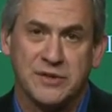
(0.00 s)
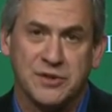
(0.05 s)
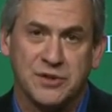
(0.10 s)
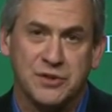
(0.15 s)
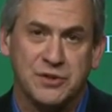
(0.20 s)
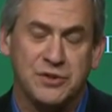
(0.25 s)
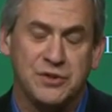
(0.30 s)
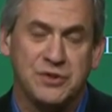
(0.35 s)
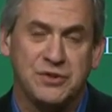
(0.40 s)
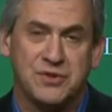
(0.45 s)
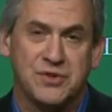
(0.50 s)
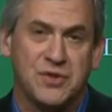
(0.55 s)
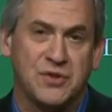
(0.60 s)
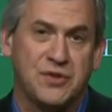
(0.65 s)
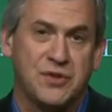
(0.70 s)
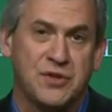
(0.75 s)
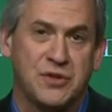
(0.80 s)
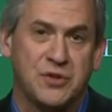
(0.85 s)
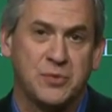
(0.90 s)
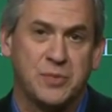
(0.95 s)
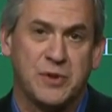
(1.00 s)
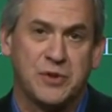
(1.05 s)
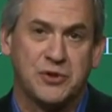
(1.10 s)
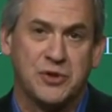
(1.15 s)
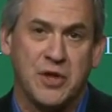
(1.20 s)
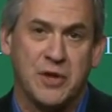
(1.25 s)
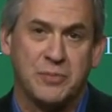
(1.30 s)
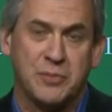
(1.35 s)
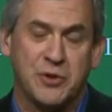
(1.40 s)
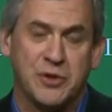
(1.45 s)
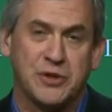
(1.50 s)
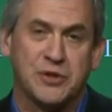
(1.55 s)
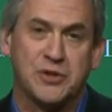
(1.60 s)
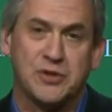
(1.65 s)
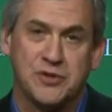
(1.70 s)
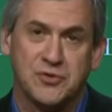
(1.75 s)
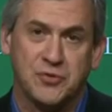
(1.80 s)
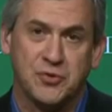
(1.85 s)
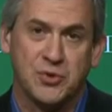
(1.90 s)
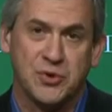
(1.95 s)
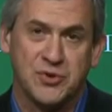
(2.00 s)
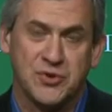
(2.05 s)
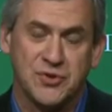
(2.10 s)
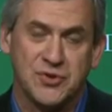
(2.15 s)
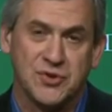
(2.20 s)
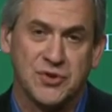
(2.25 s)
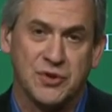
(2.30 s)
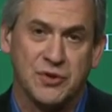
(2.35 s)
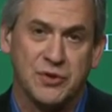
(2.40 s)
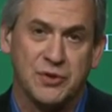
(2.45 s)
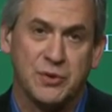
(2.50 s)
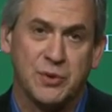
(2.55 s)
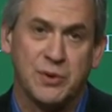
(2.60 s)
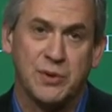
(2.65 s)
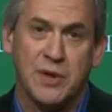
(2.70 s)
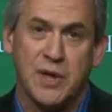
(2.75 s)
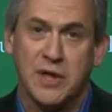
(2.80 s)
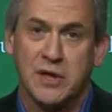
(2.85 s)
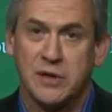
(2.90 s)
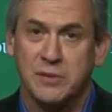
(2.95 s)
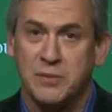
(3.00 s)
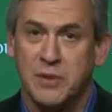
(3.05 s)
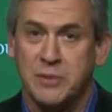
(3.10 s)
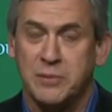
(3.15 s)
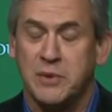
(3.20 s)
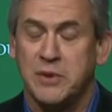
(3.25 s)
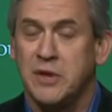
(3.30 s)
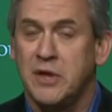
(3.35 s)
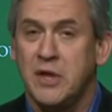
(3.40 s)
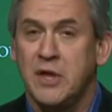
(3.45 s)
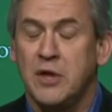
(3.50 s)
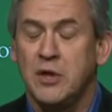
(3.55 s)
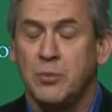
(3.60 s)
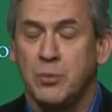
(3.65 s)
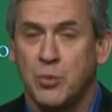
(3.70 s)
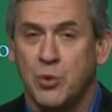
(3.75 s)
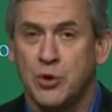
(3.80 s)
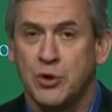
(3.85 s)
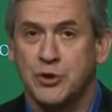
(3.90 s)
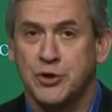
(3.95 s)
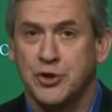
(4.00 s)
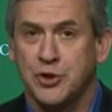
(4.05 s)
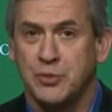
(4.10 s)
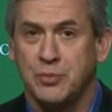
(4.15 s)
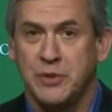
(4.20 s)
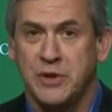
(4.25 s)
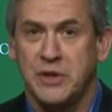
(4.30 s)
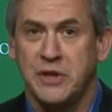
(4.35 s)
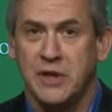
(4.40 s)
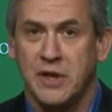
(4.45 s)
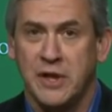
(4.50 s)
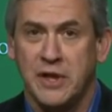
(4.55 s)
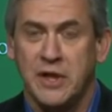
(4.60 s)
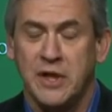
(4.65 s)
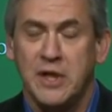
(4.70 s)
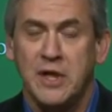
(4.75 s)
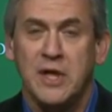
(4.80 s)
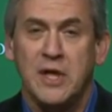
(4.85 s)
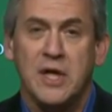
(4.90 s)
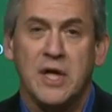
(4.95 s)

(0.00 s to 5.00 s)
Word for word: It's good news that there are special operations forces going to Iraq, and maybe more should be done.